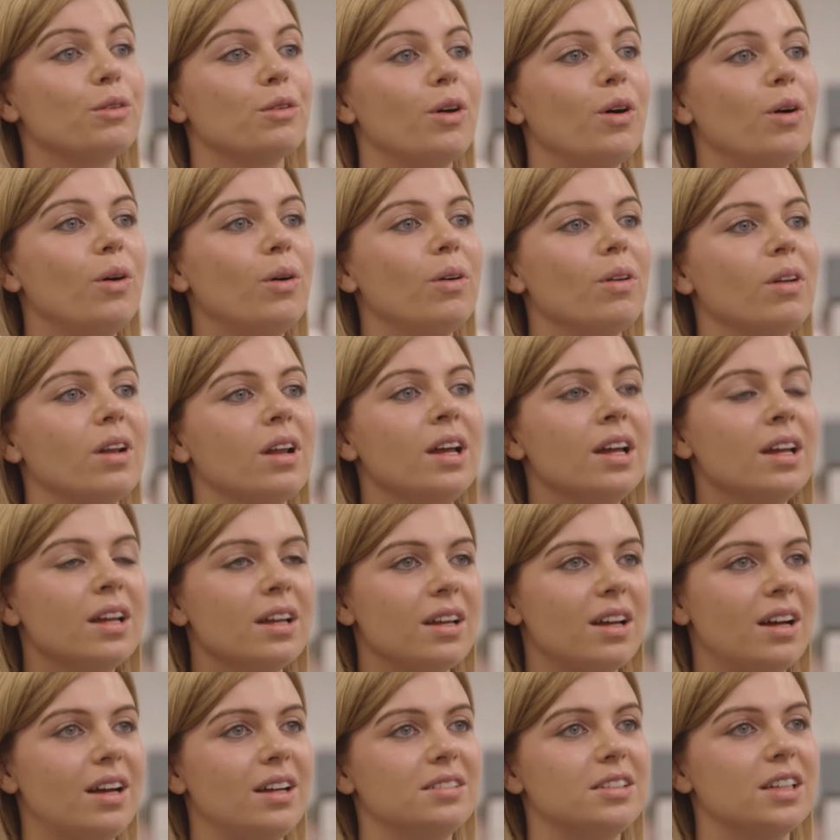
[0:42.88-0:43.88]
role,
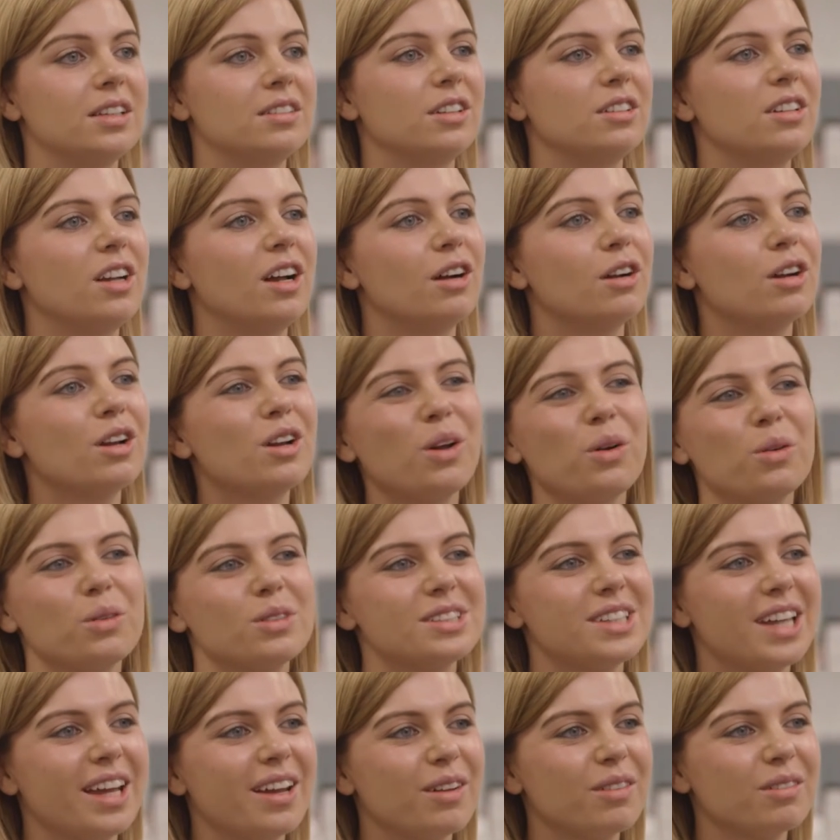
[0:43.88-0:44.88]
and that they're not
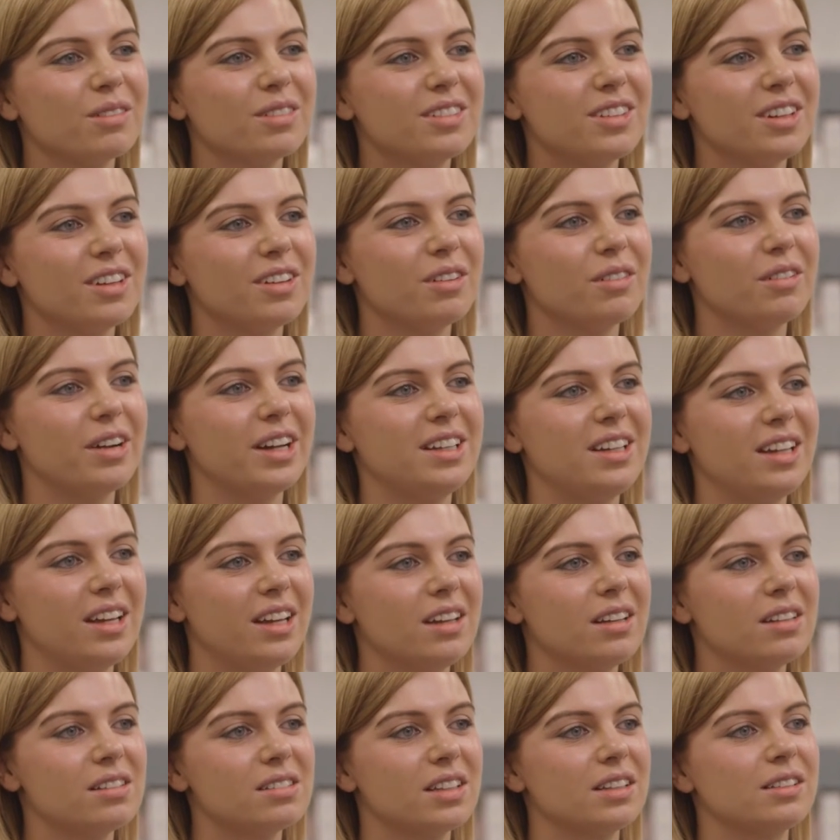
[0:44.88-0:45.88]
closed down to
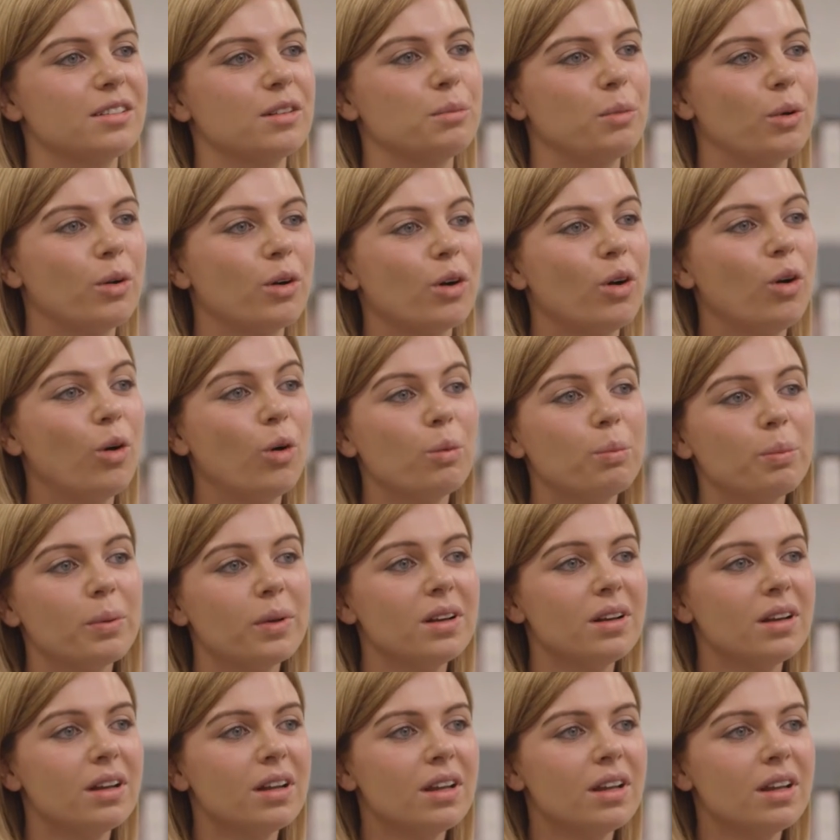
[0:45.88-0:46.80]
ideas and they're more open.